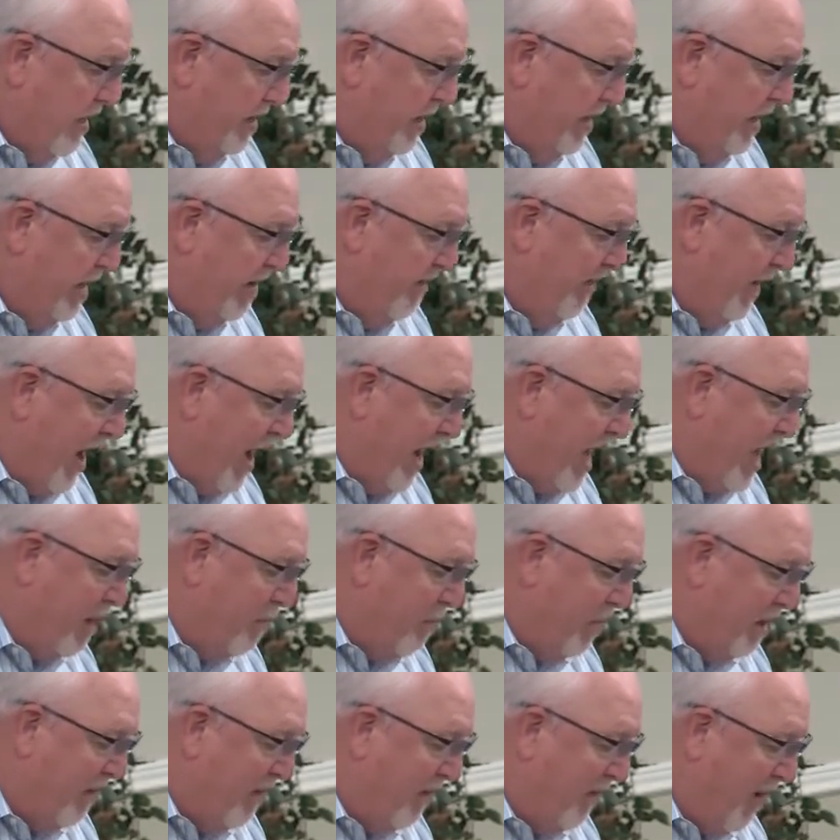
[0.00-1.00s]
Then if I
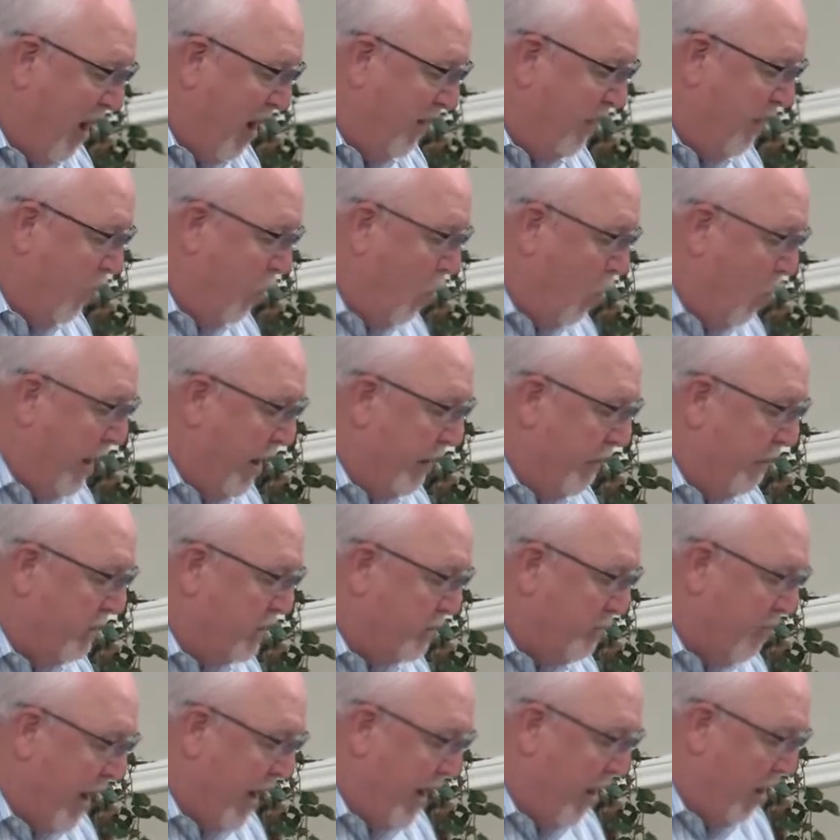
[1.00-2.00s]
am a father, where
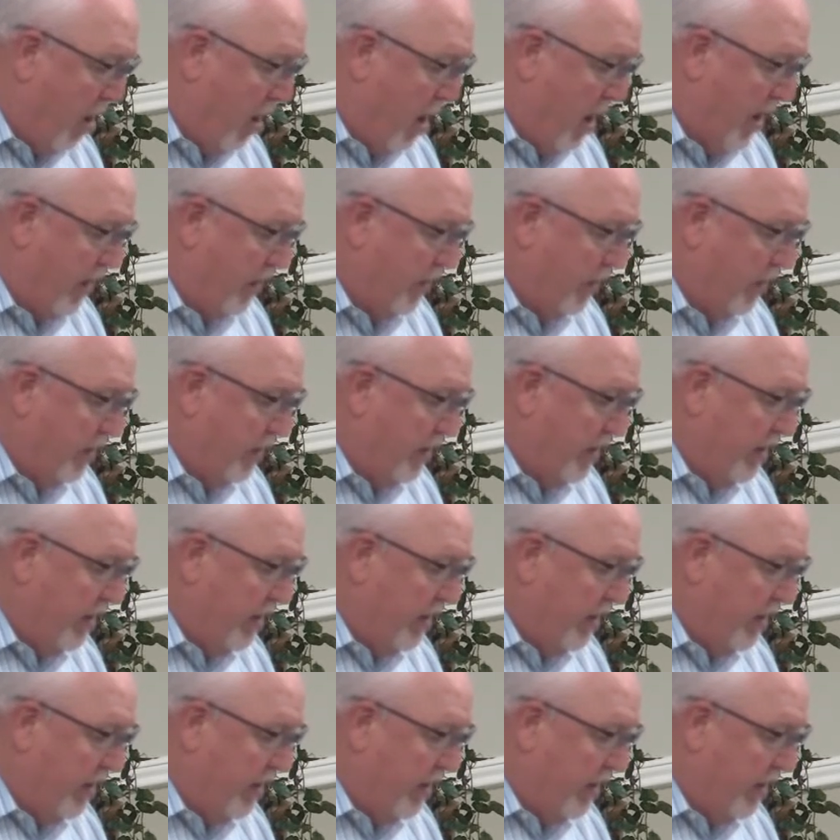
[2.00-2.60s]
is my honor?